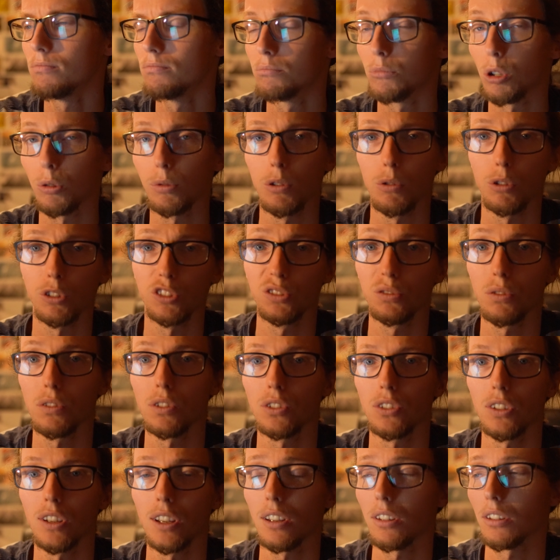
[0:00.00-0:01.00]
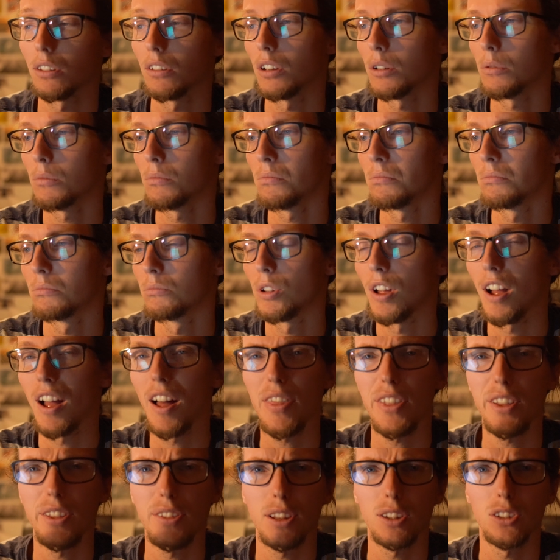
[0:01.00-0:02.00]
Probably works with the 6. I
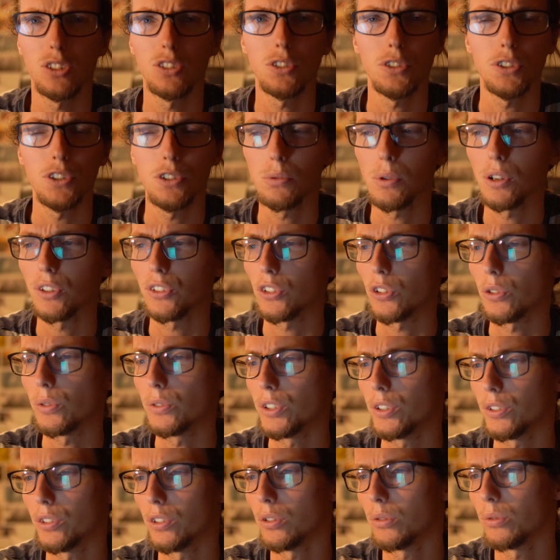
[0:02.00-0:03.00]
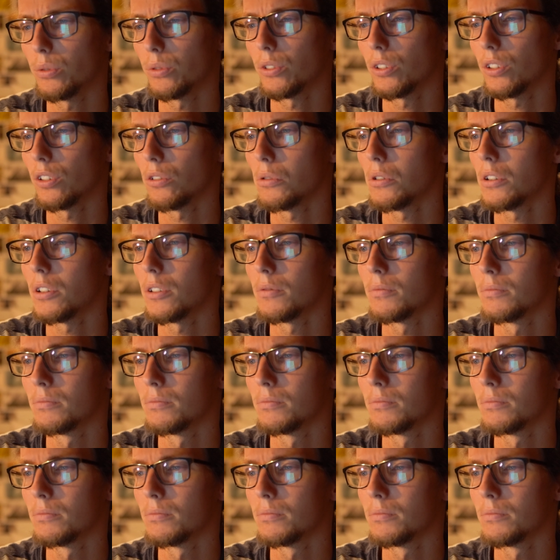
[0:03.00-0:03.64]
think that's US only too, so